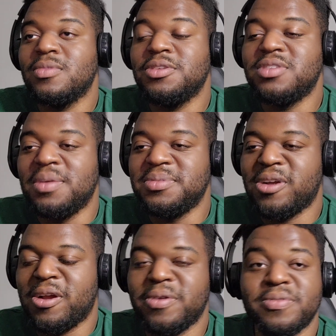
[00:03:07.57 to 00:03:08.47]
The sums
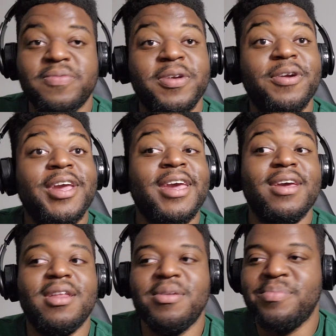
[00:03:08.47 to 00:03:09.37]
aren't
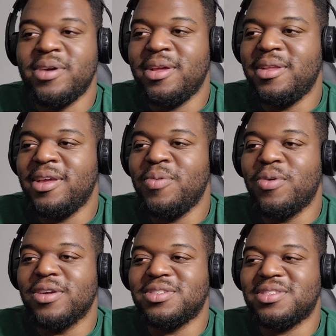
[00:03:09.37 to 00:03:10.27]
it, but it
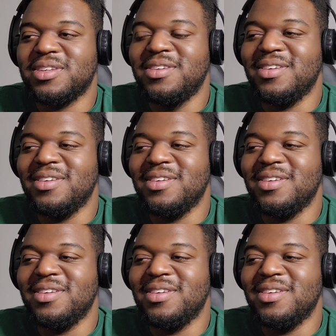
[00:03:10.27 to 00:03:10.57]
works.